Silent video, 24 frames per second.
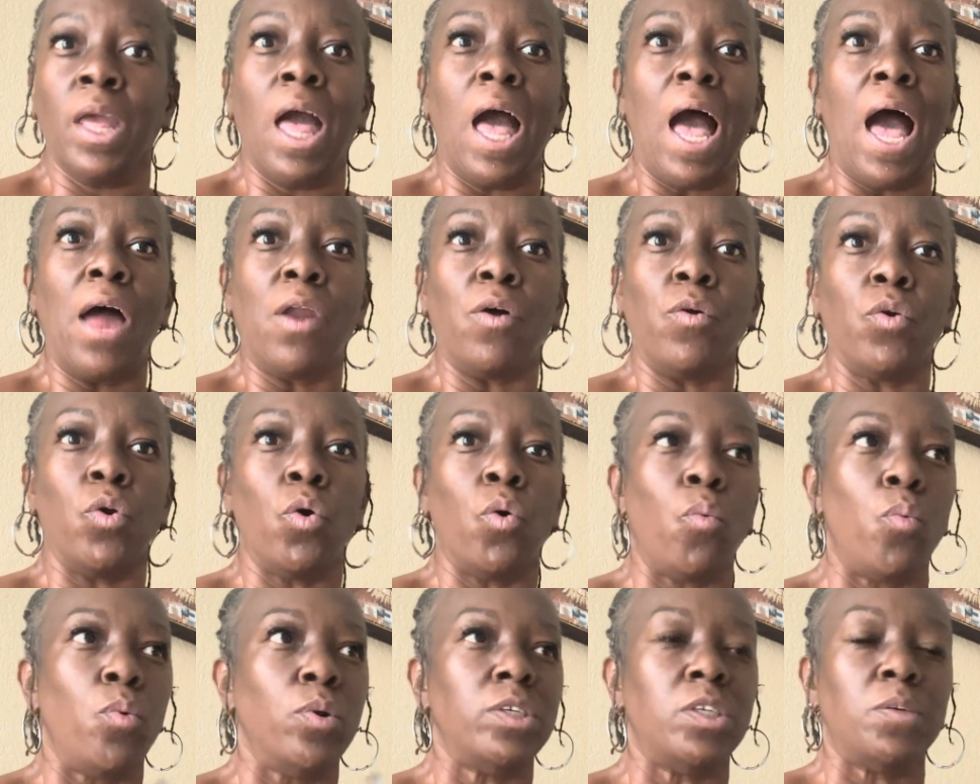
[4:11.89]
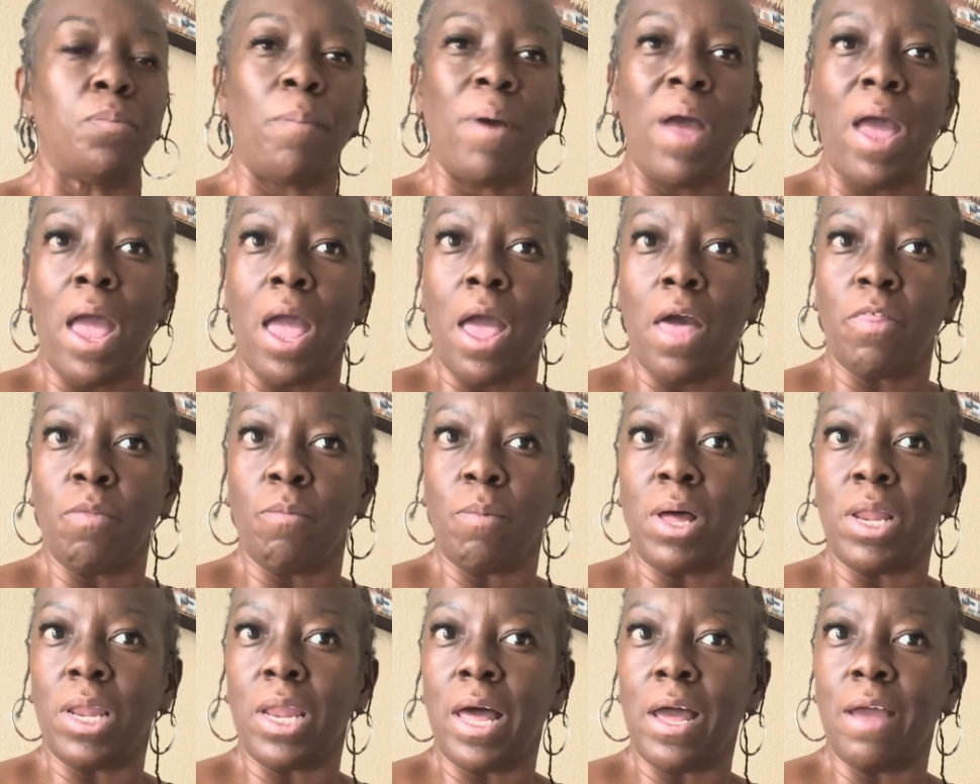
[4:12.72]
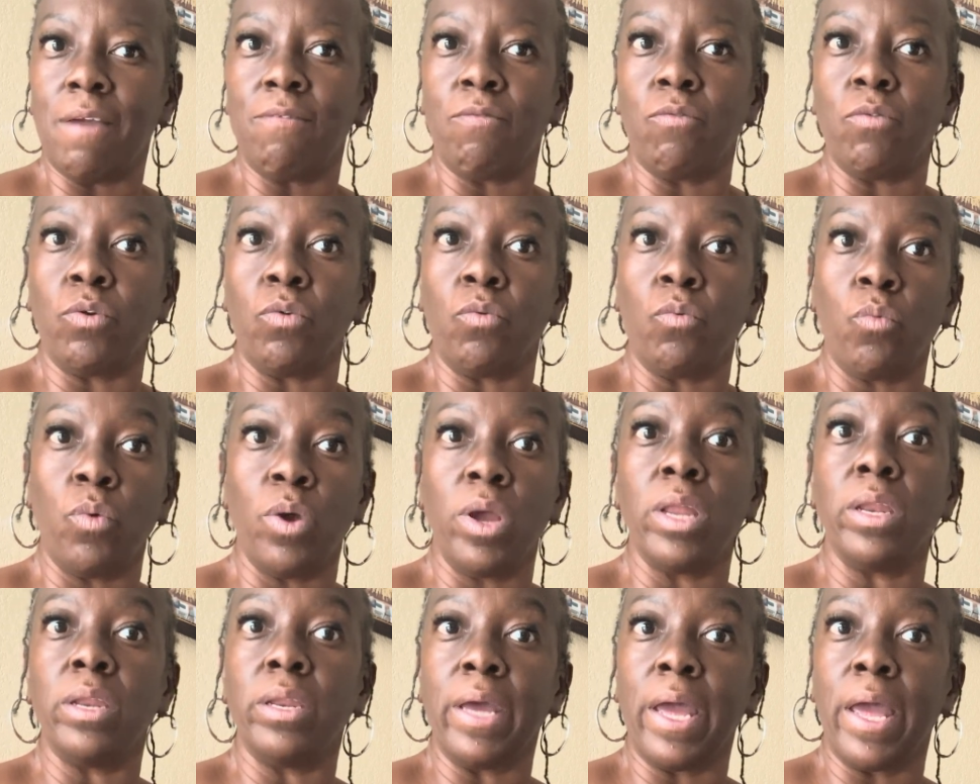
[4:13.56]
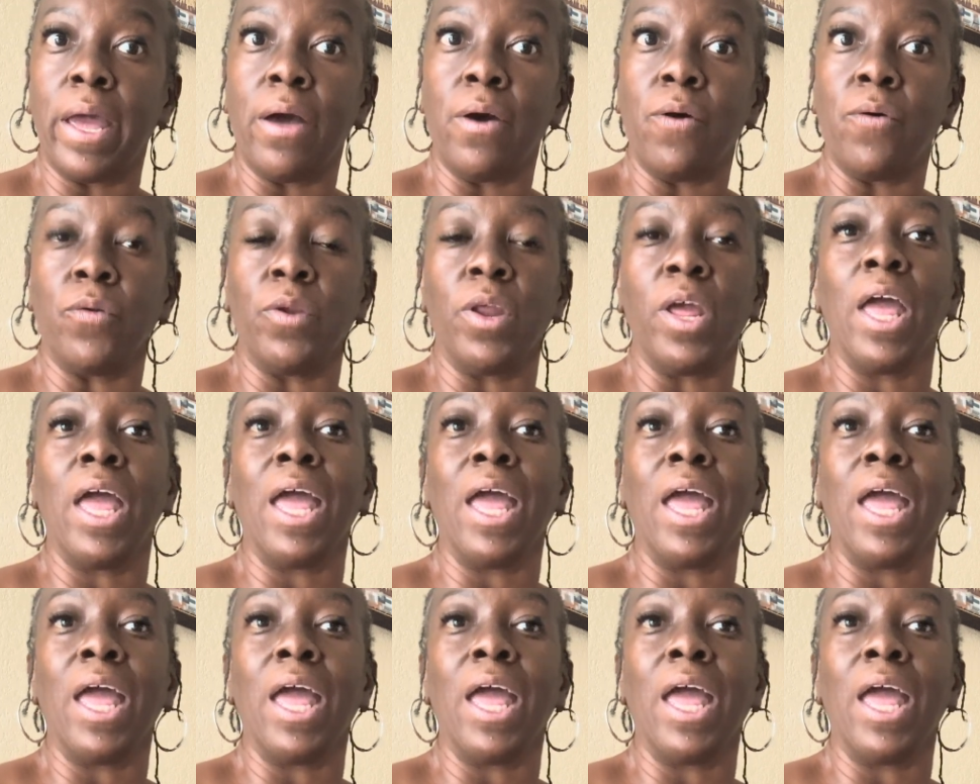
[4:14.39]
I don't know which path my life would have went down